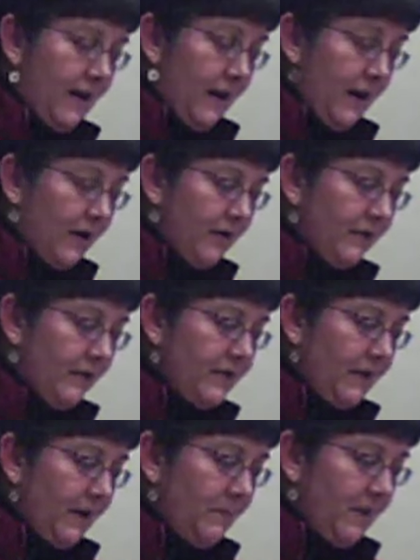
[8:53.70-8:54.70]
Our
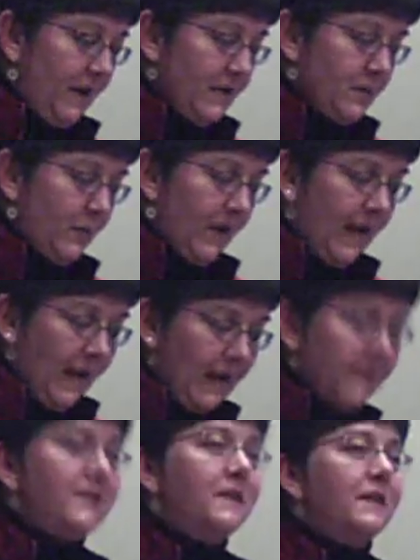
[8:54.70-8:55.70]
diversity means we can't